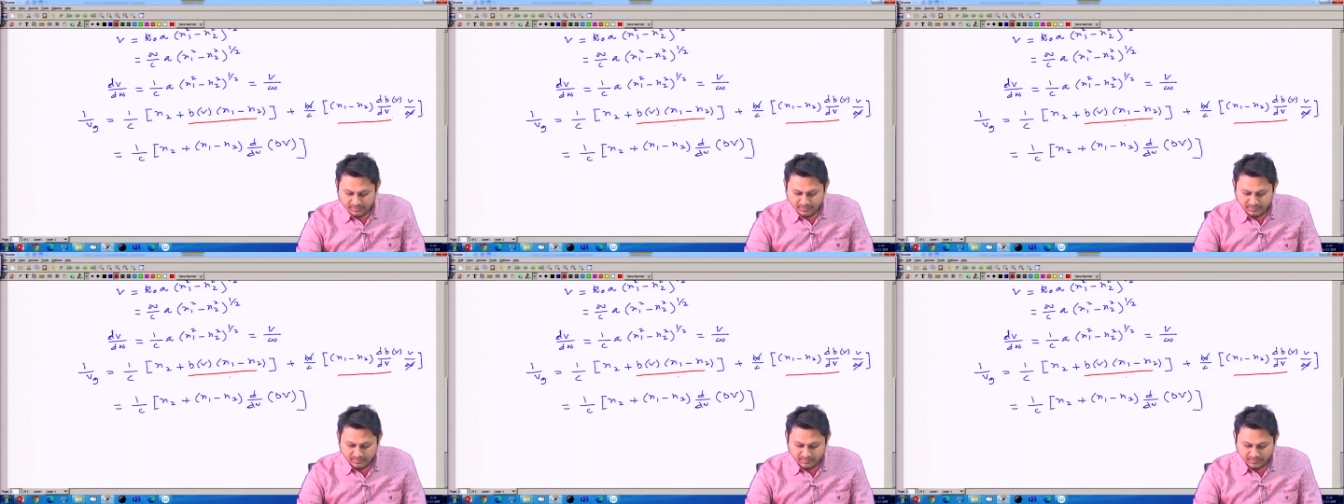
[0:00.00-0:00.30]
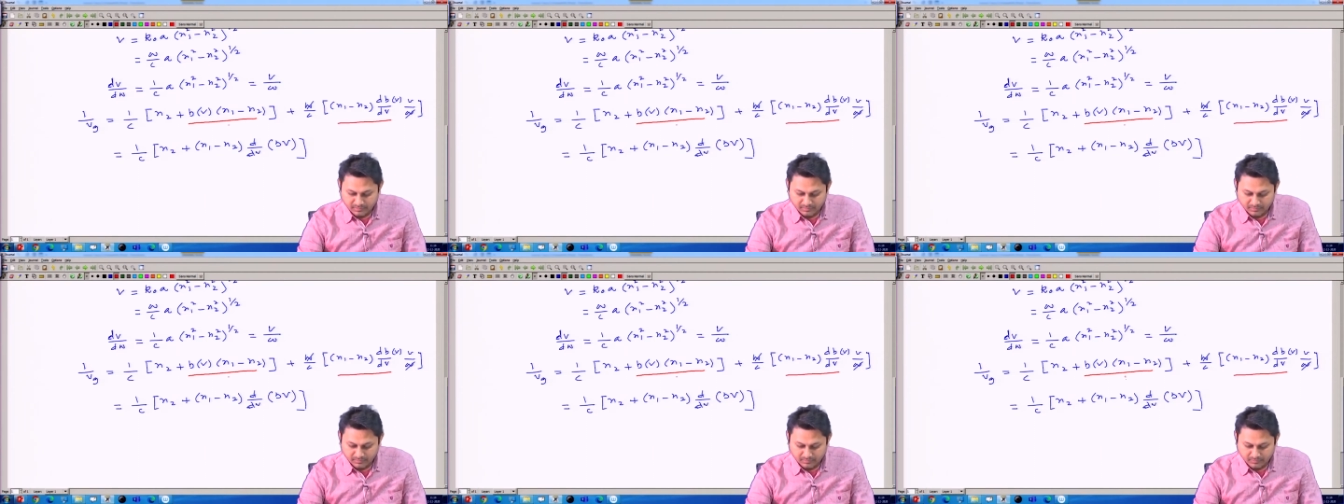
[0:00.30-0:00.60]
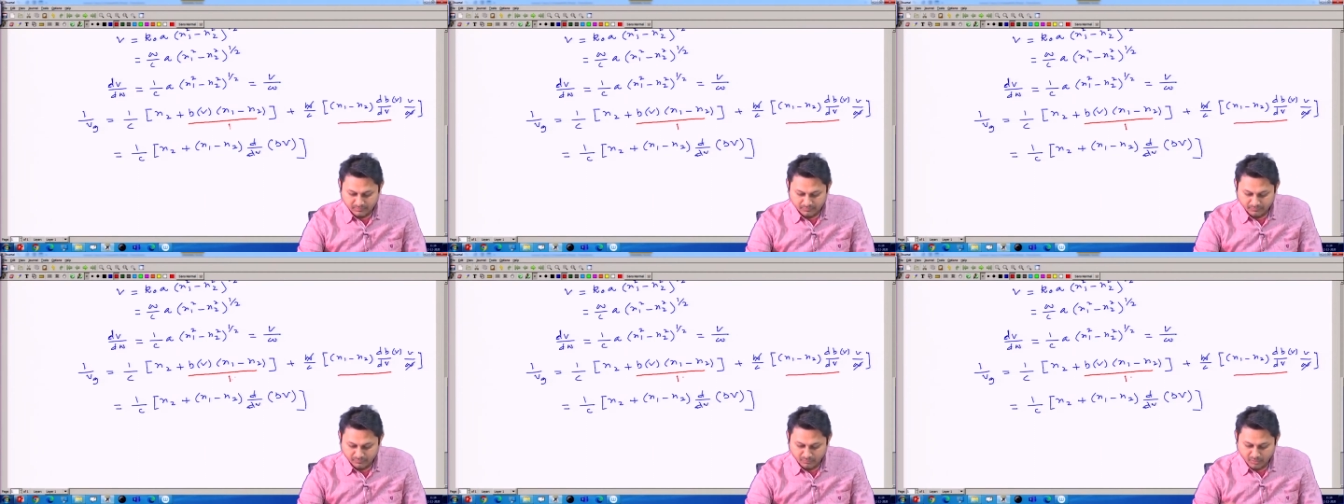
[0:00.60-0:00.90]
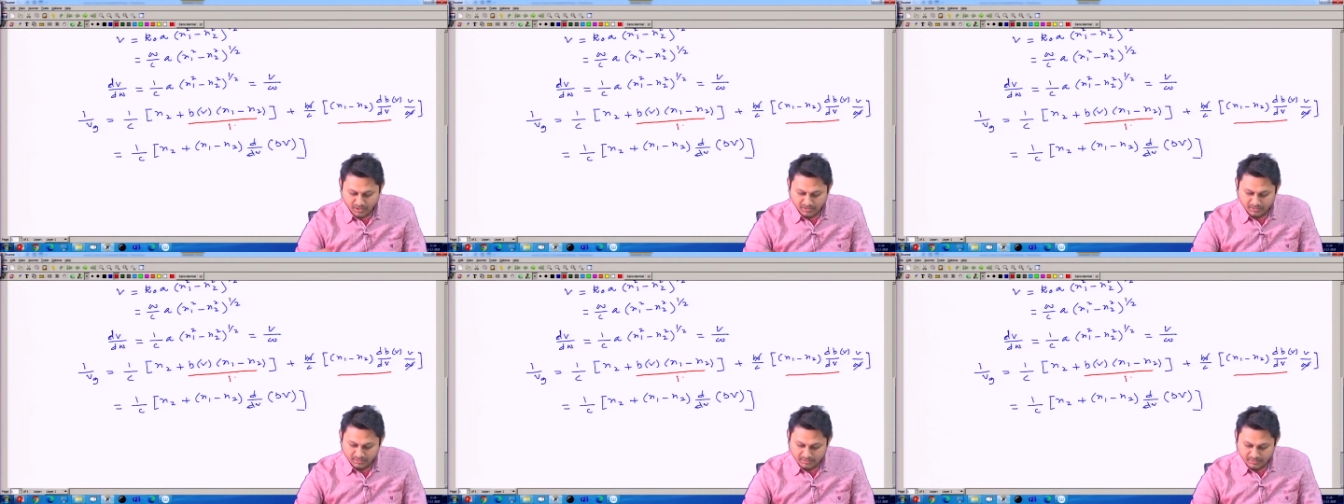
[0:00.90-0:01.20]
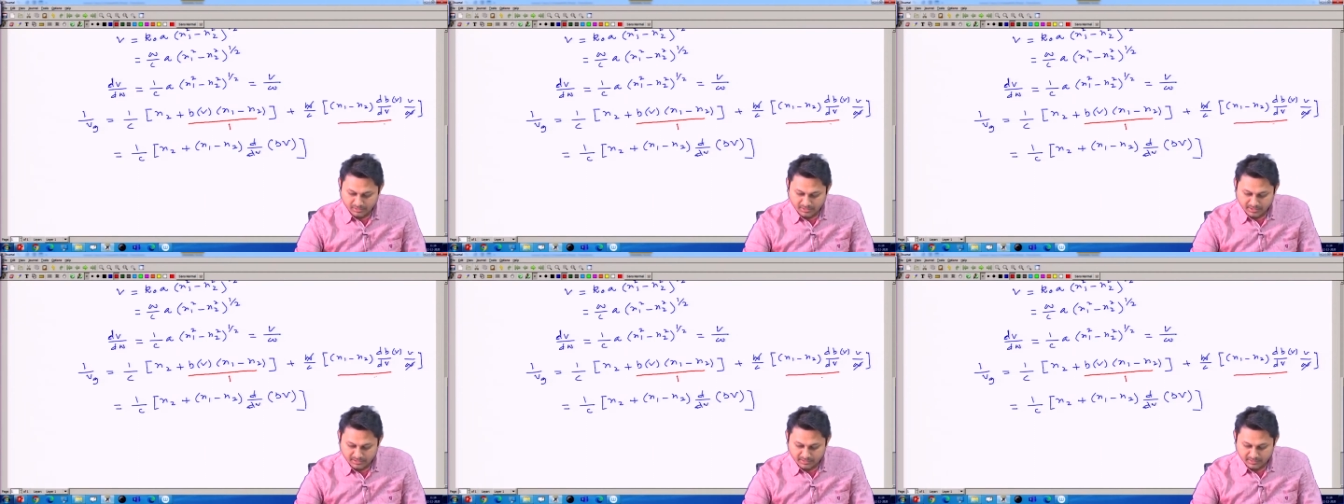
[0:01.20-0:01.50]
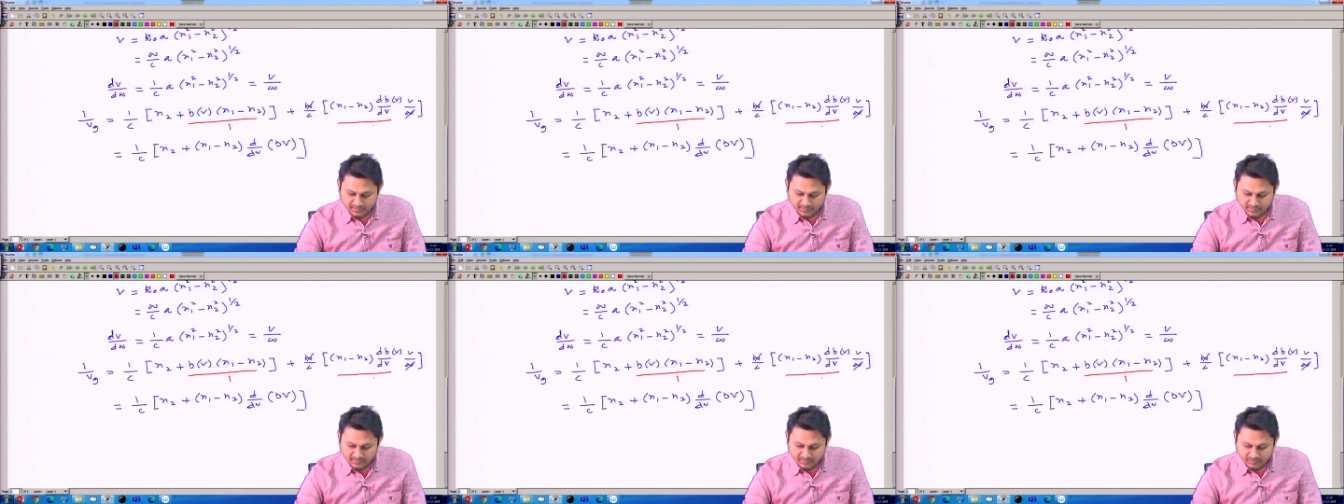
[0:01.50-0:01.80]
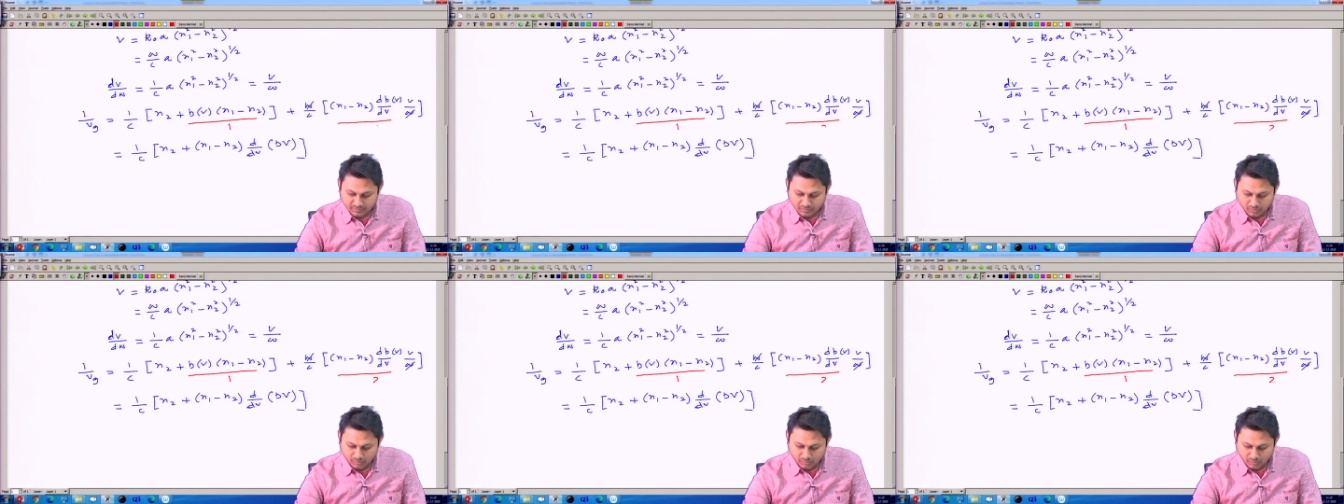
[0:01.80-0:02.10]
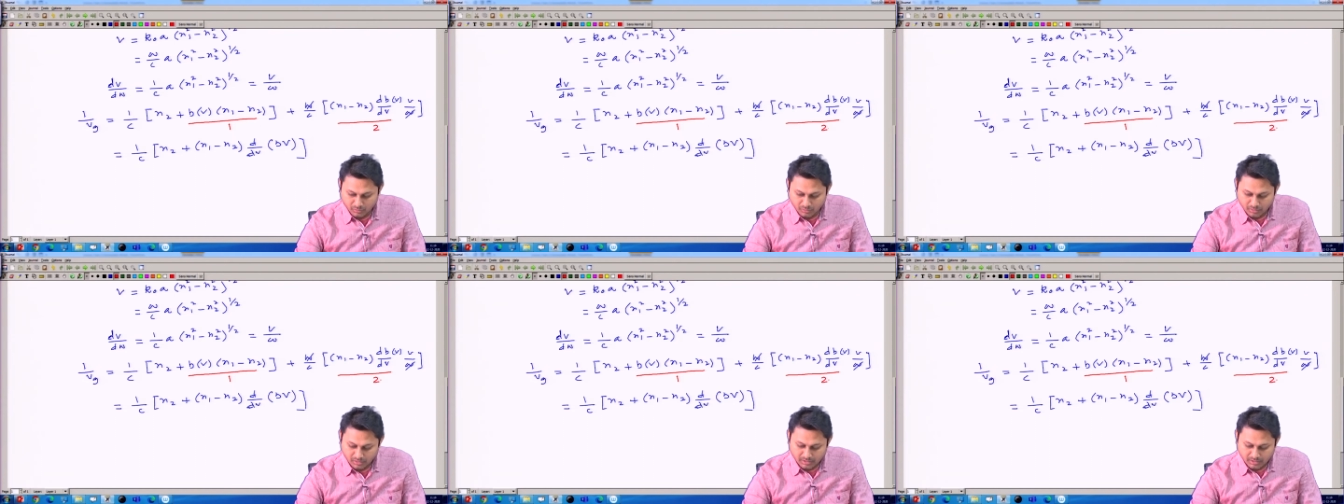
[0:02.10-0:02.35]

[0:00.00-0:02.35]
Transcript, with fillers: this is 1 and this is 2